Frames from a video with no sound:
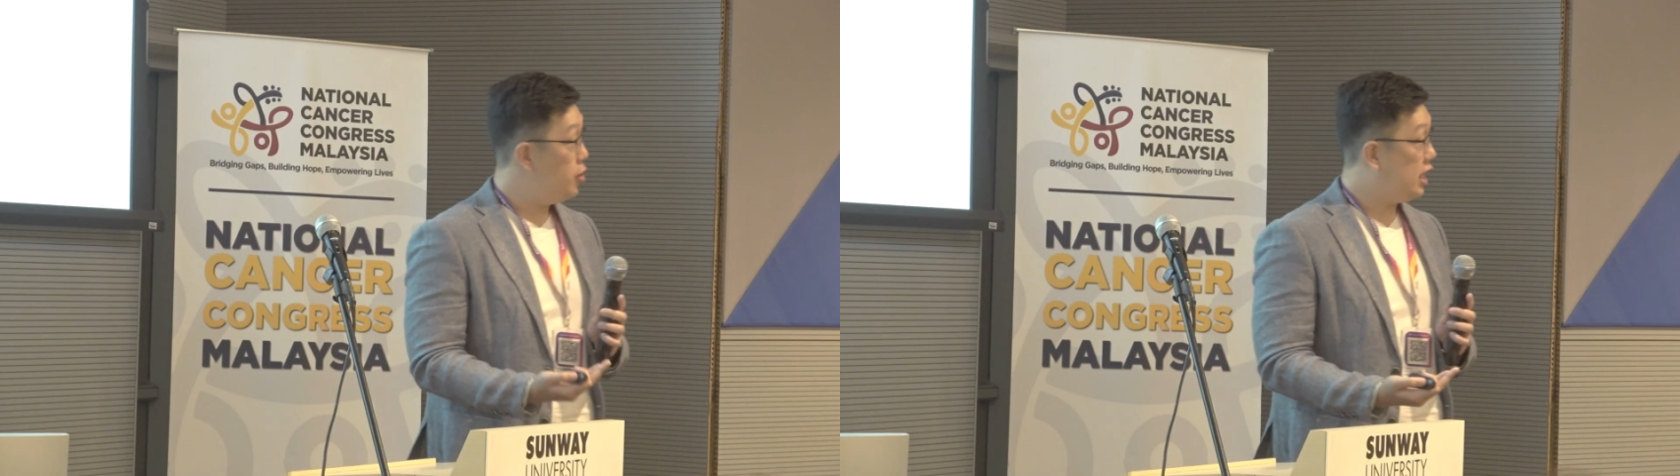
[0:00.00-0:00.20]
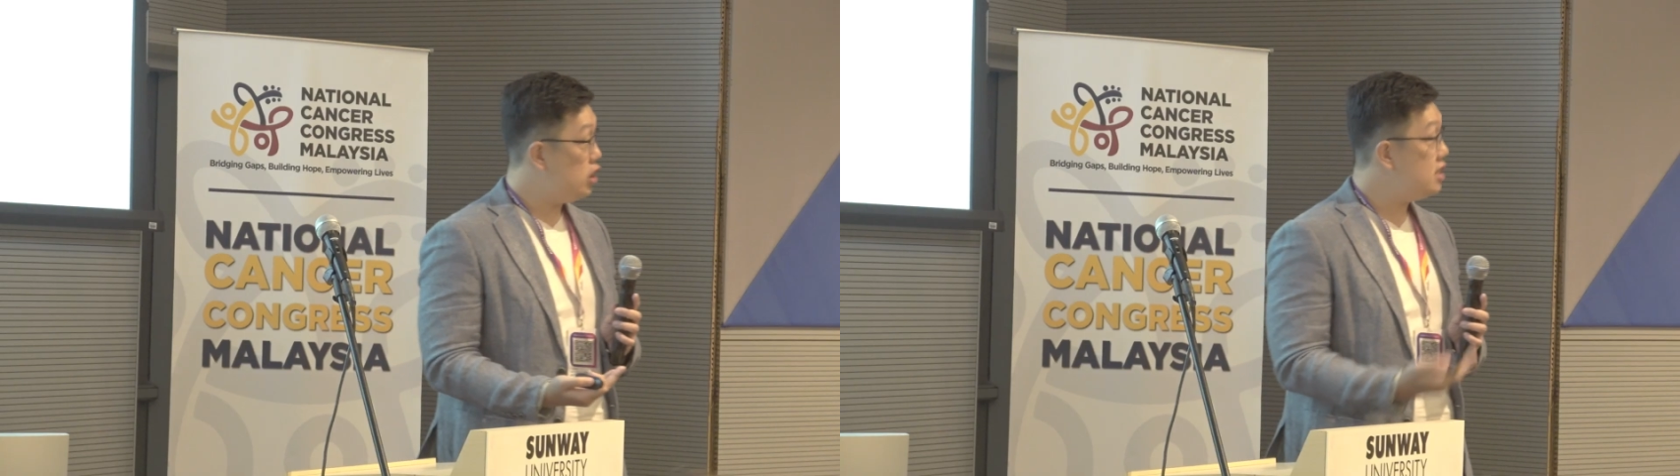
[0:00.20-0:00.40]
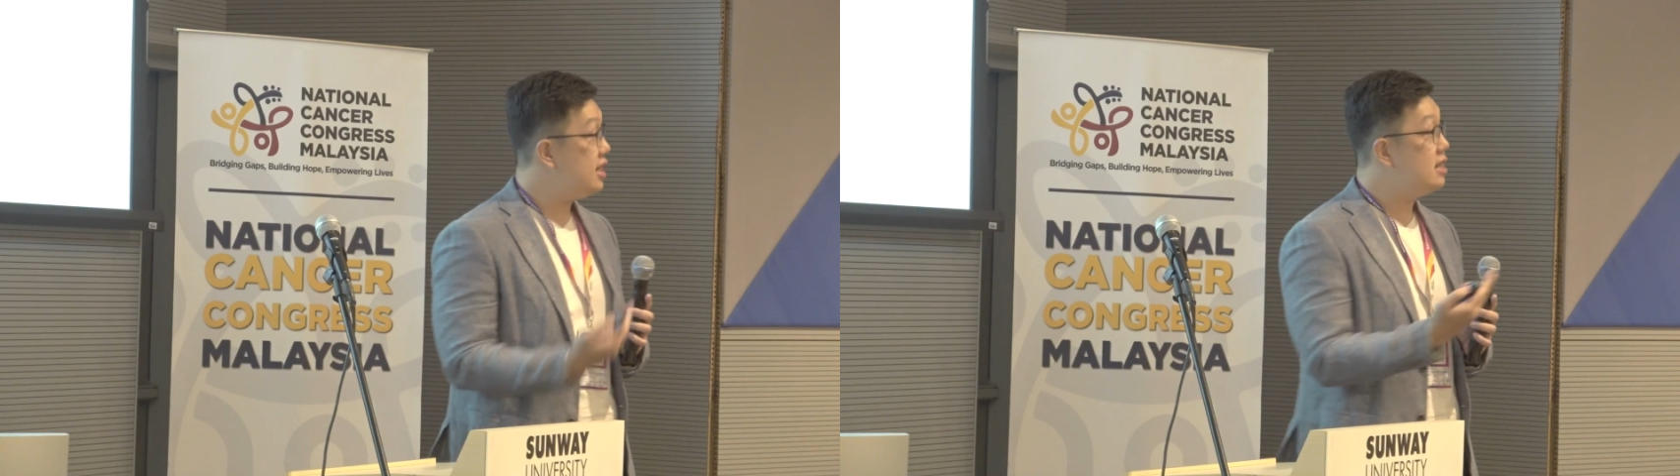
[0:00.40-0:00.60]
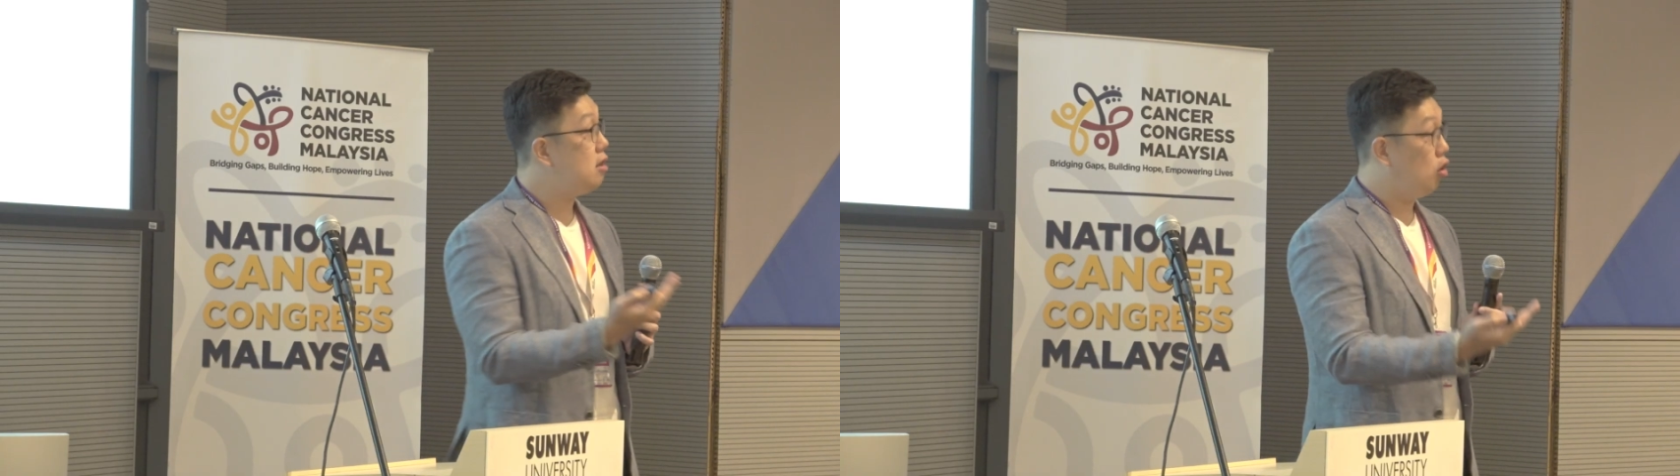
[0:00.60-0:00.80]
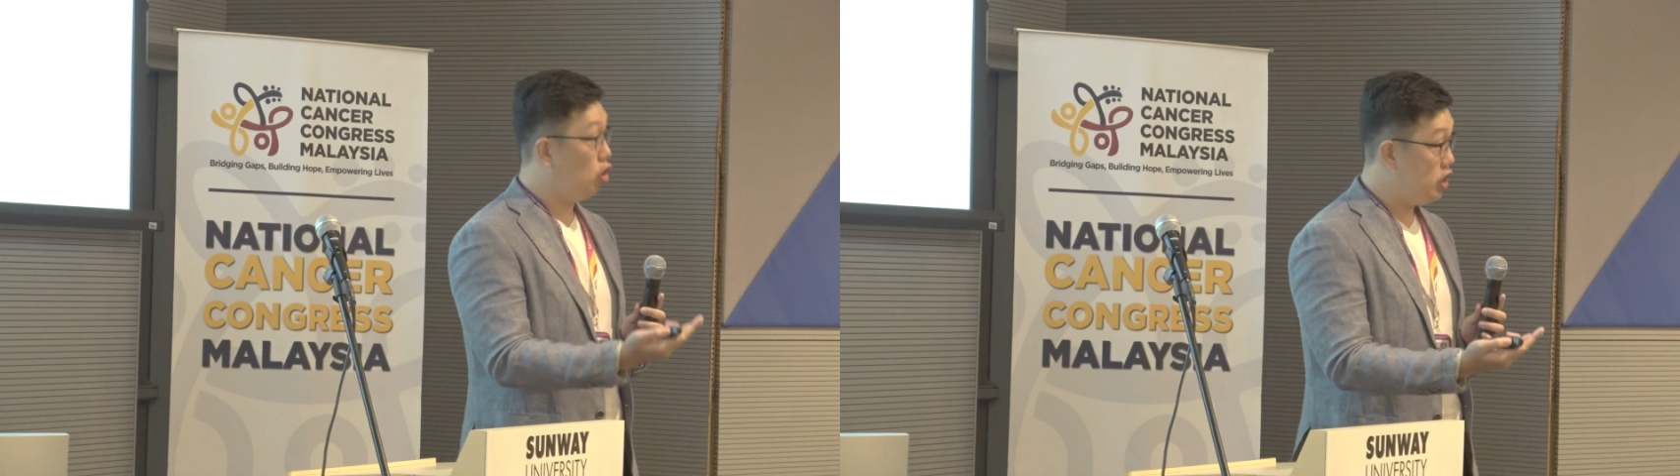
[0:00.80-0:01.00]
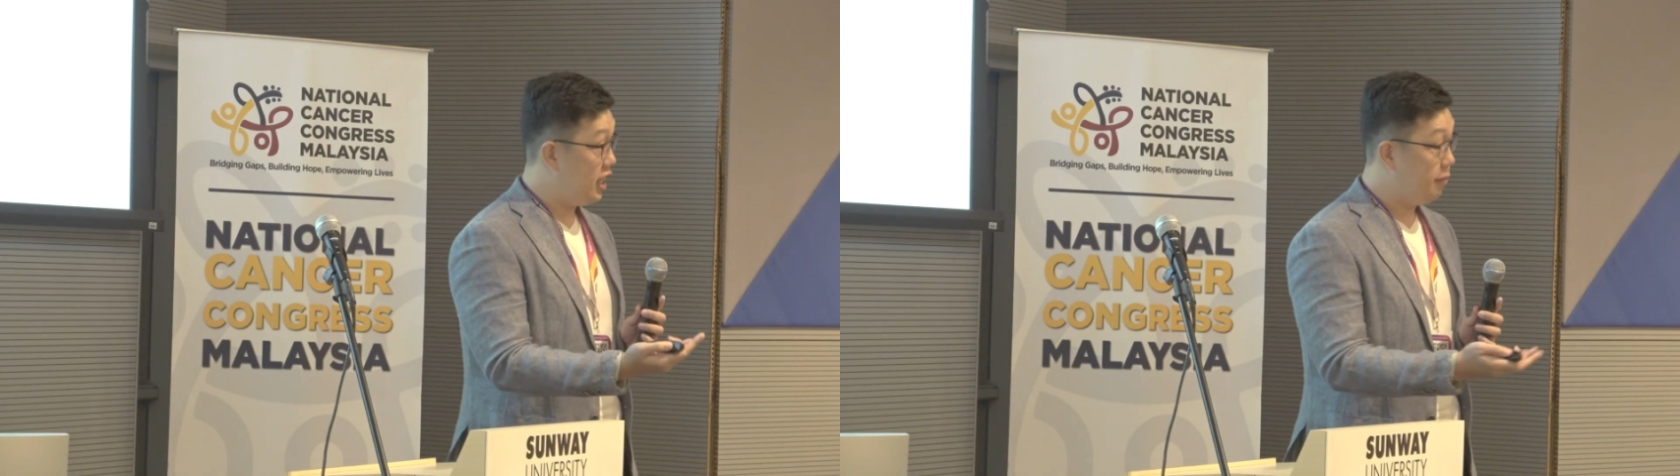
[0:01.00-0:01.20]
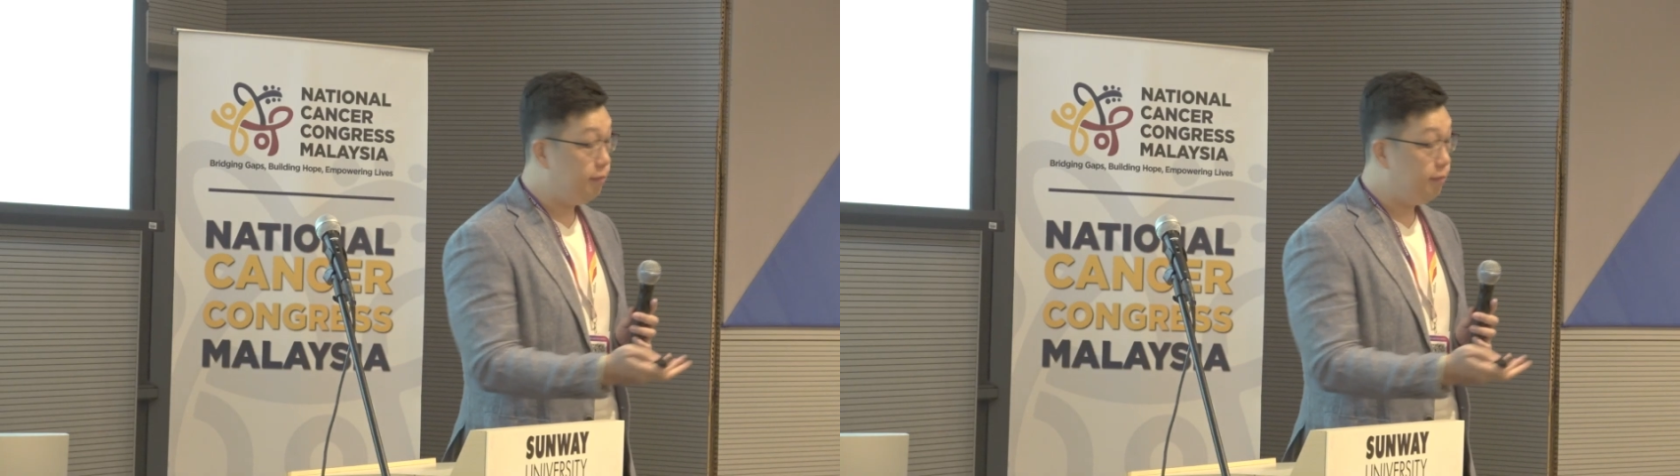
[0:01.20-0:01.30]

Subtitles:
mutations that is oncogenic.